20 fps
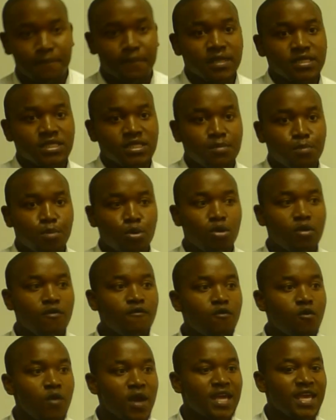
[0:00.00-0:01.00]
The
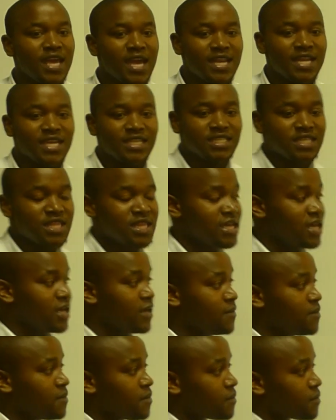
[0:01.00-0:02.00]
principle of work energy
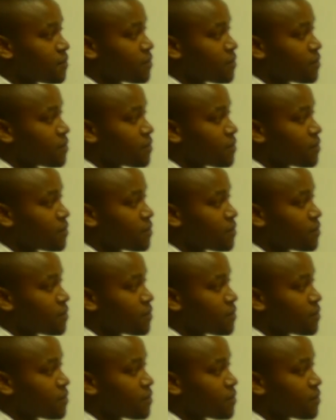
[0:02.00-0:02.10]
theory.